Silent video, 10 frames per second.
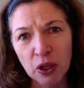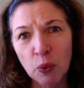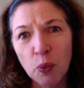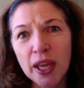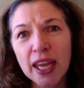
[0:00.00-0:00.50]

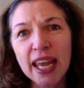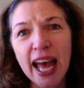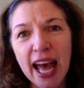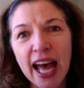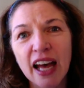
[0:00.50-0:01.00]
We
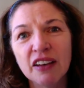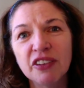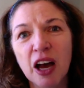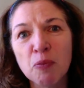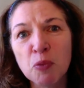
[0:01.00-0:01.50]

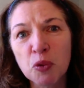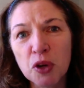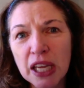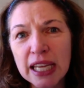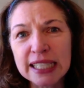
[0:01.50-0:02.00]
have a
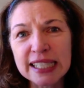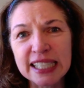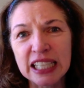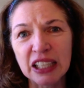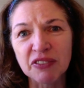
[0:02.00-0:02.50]

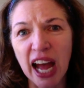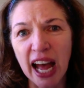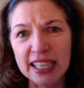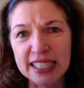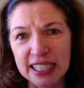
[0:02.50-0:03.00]
preconceived
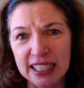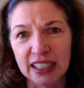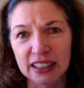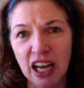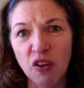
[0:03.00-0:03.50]
idea